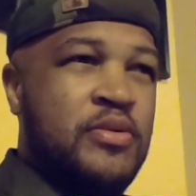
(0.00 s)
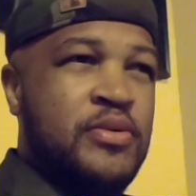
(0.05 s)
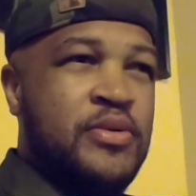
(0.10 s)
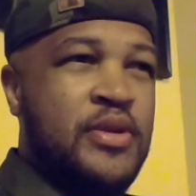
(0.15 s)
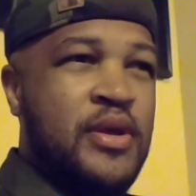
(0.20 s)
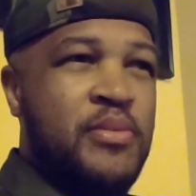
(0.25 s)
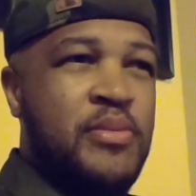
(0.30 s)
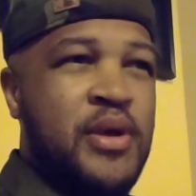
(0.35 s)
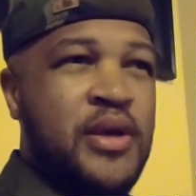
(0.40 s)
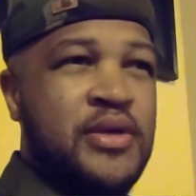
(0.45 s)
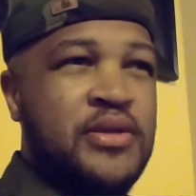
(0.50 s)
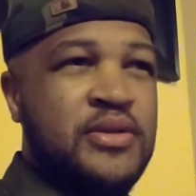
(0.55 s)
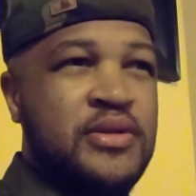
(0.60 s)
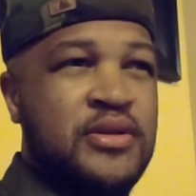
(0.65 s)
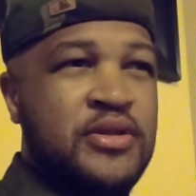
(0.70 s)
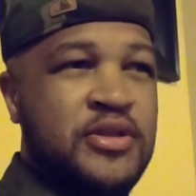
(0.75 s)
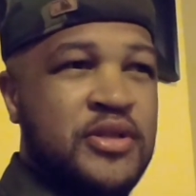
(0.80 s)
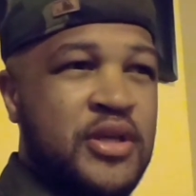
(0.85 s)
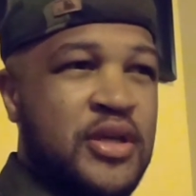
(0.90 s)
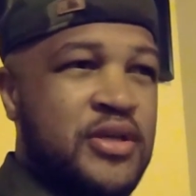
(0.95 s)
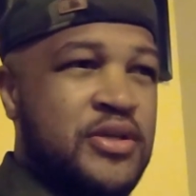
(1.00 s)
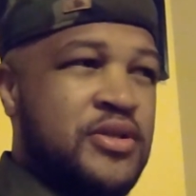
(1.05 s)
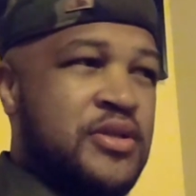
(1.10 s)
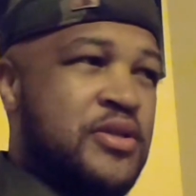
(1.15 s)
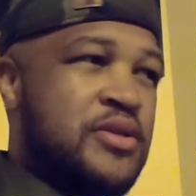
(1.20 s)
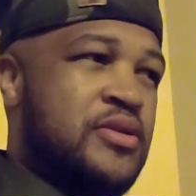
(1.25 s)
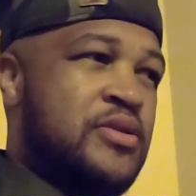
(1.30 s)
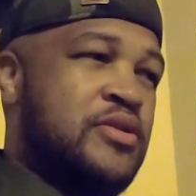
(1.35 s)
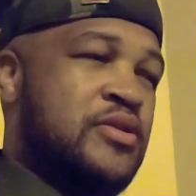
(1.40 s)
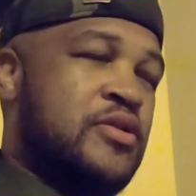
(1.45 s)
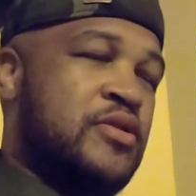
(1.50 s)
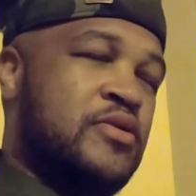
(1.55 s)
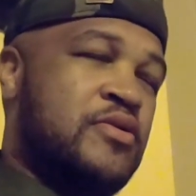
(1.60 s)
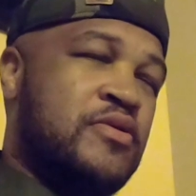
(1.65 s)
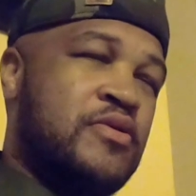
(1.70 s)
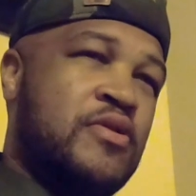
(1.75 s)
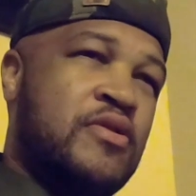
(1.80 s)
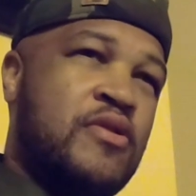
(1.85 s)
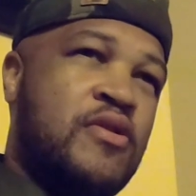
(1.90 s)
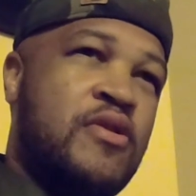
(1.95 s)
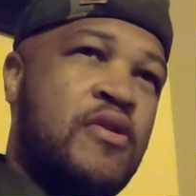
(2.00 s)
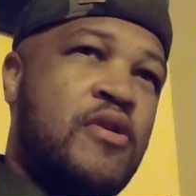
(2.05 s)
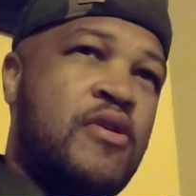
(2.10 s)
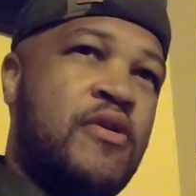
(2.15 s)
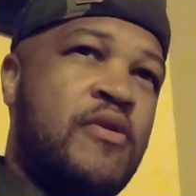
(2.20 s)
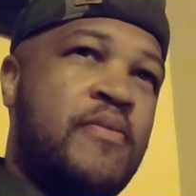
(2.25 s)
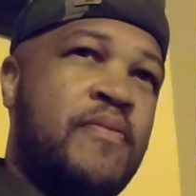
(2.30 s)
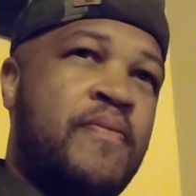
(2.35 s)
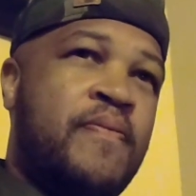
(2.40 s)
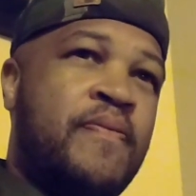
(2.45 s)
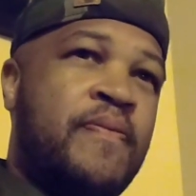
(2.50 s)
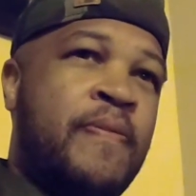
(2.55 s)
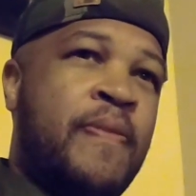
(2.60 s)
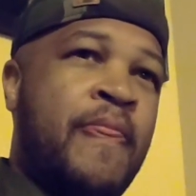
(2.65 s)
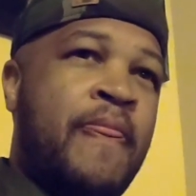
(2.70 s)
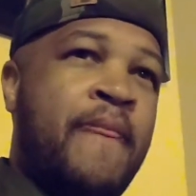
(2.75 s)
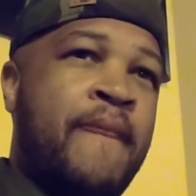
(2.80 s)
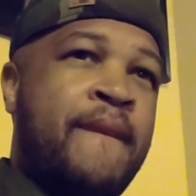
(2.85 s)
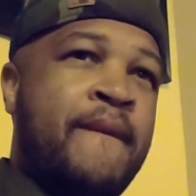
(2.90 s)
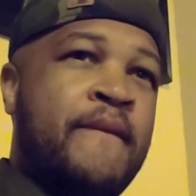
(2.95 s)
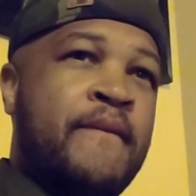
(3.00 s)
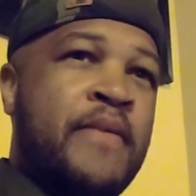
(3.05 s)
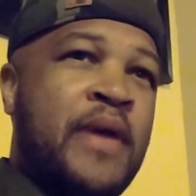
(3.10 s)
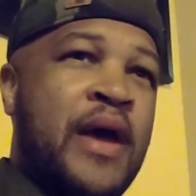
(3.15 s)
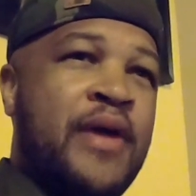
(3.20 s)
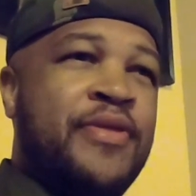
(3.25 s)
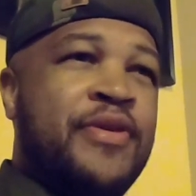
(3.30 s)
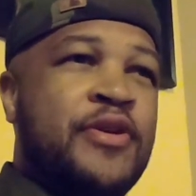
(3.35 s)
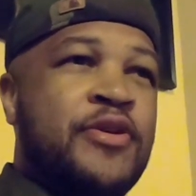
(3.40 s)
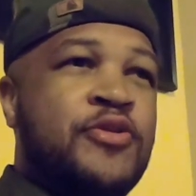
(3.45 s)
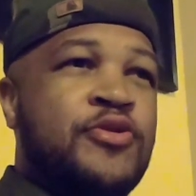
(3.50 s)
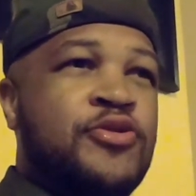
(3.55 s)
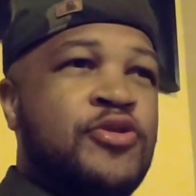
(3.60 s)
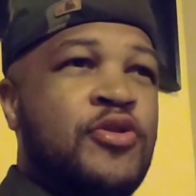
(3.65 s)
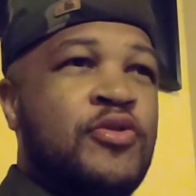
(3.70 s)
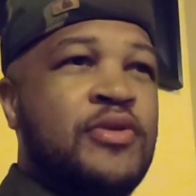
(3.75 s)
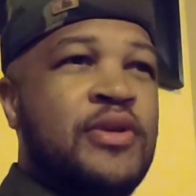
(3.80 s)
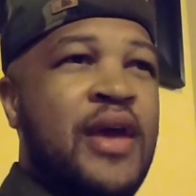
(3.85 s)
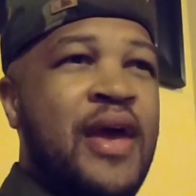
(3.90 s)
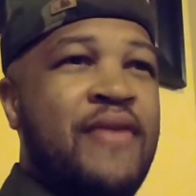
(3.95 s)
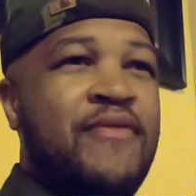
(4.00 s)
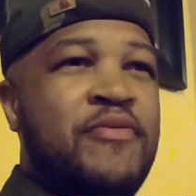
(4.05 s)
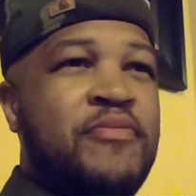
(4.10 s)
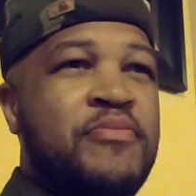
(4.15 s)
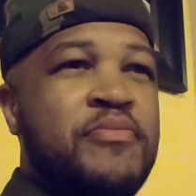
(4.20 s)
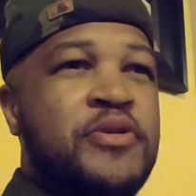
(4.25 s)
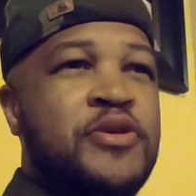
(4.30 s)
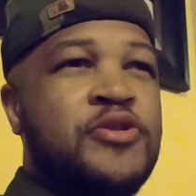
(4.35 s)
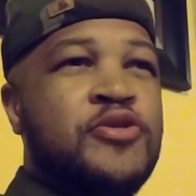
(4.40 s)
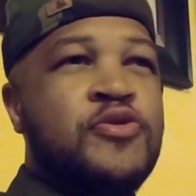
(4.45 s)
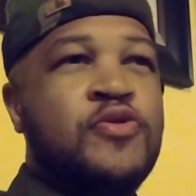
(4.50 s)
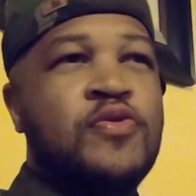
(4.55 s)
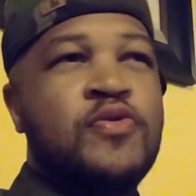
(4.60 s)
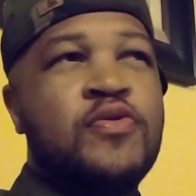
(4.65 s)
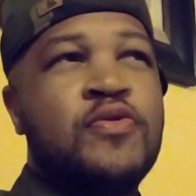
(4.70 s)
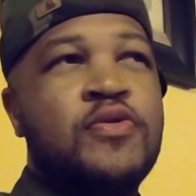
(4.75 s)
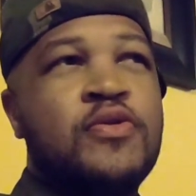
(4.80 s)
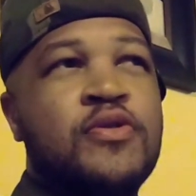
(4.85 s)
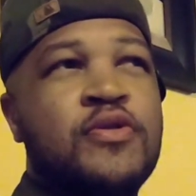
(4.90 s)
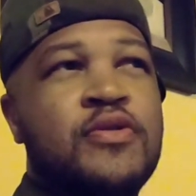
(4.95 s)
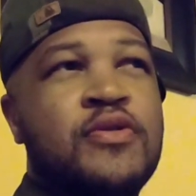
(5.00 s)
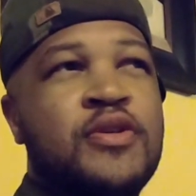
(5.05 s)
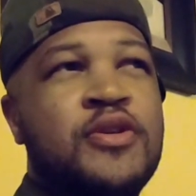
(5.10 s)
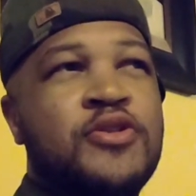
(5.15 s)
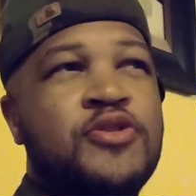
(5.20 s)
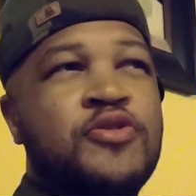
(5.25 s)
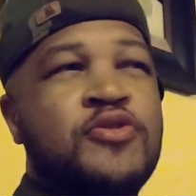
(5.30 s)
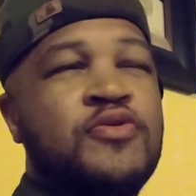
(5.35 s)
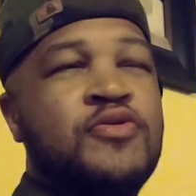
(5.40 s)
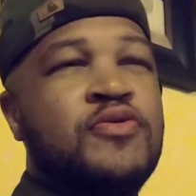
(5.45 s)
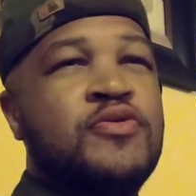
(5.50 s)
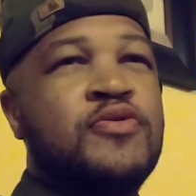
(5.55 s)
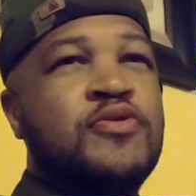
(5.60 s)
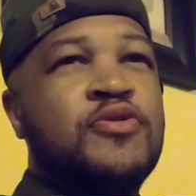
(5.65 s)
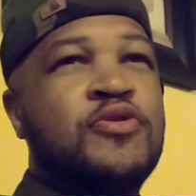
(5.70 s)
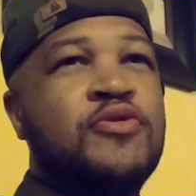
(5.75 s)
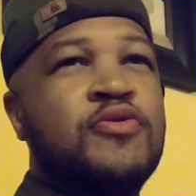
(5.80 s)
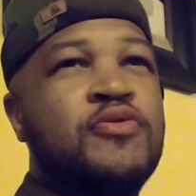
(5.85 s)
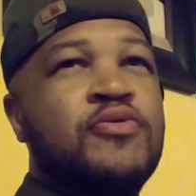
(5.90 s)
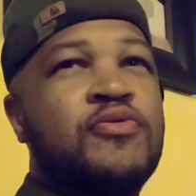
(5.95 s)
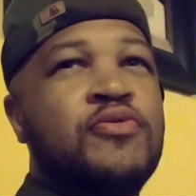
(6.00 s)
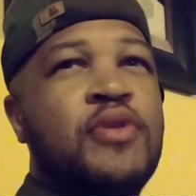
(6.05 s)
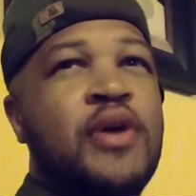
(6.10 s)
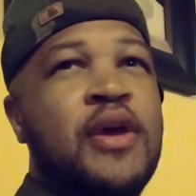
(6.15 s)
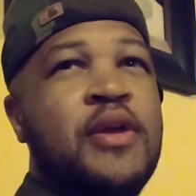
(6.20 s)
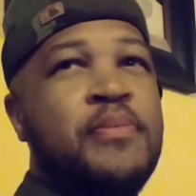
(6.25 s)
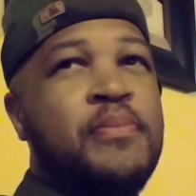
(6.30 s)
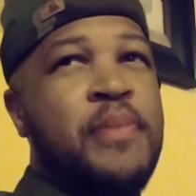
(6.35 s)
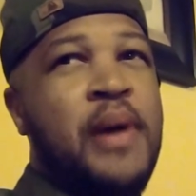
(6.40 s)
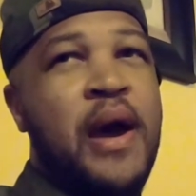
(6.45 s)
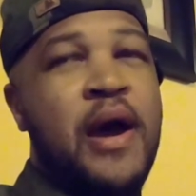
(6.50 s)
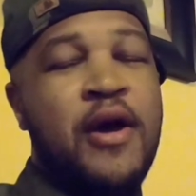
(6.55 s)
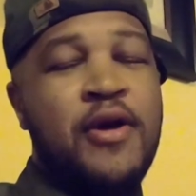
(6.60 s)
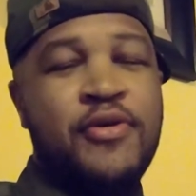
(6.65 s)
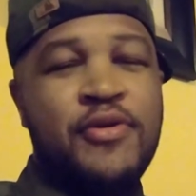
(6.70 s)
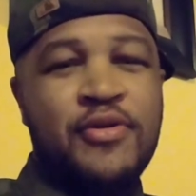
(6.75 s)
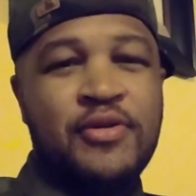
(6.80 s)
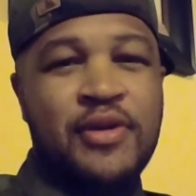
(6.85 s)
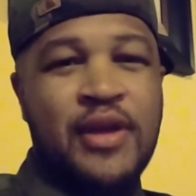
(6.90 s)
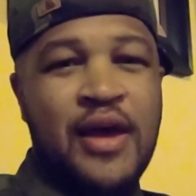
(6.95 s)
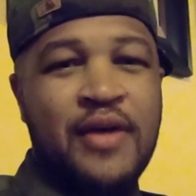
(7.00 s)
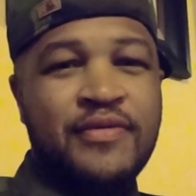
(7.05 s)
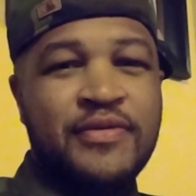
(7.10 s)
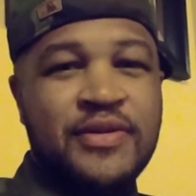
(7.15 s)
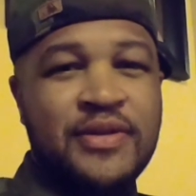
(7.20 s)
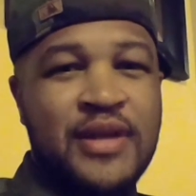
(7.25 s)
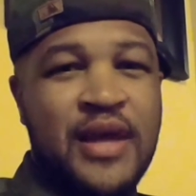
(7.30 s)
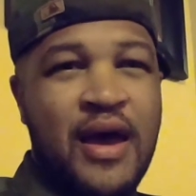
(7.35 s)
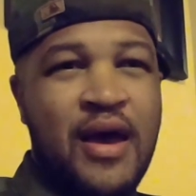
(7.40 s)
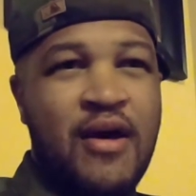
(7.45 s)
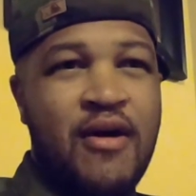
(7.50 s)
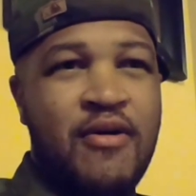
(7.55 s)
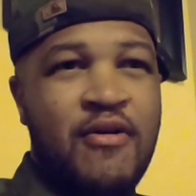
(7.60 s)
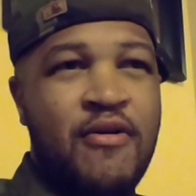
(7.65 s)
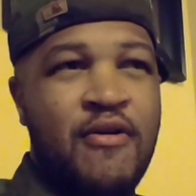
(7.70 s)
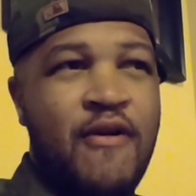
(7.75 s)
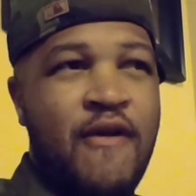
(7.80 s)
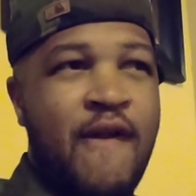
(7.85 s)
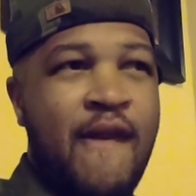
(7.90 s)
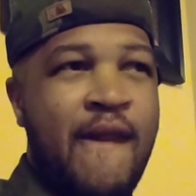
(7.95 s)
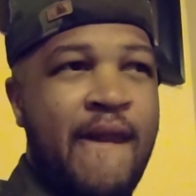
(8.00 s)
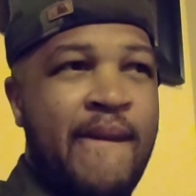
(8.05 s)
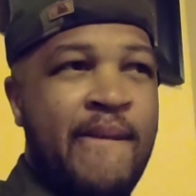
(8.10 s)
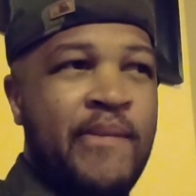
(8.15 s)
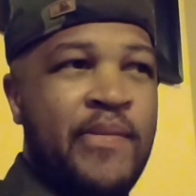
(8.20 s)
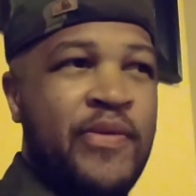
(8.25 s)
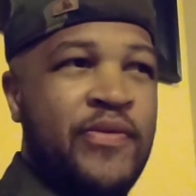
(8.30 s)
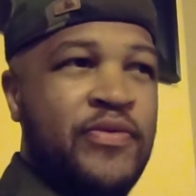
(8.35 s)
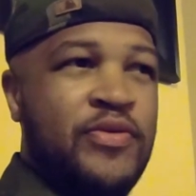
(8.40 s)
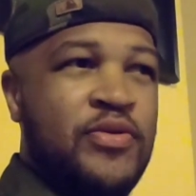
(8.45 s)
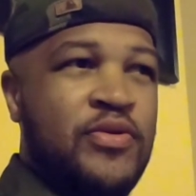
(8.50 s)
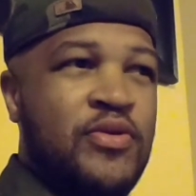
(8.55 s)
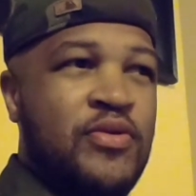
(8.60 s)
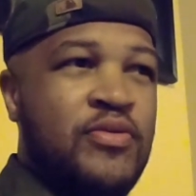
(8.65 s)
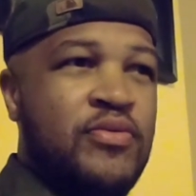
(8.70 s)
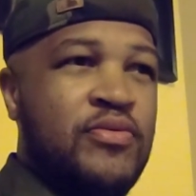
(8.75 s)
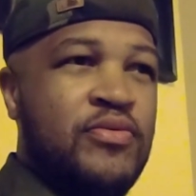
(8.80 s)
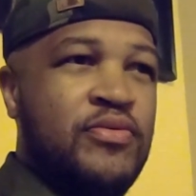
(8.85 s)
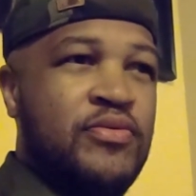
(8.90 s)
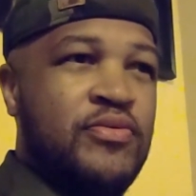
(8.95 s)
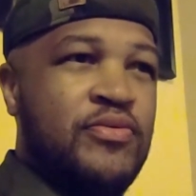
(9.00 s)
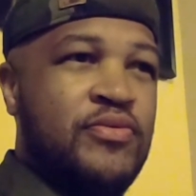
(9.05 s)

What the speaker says: when they made suggestions. I think you should only have a mentor that you admire their lifestyle. If you don't